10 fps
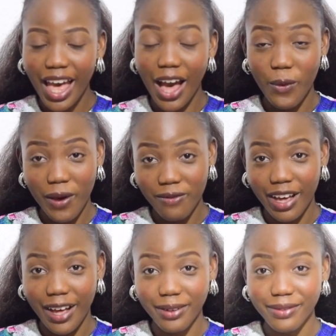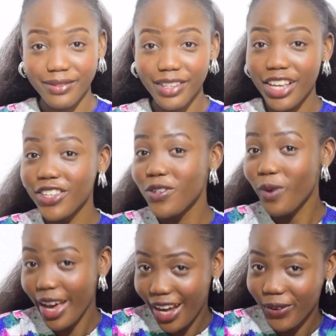However,
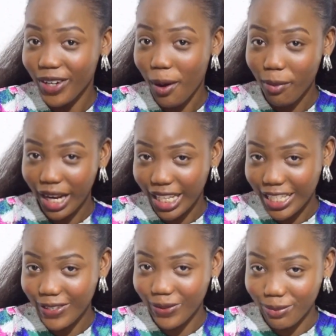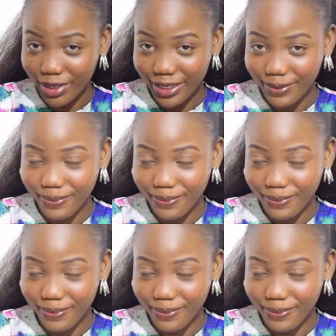UI had other plans for me.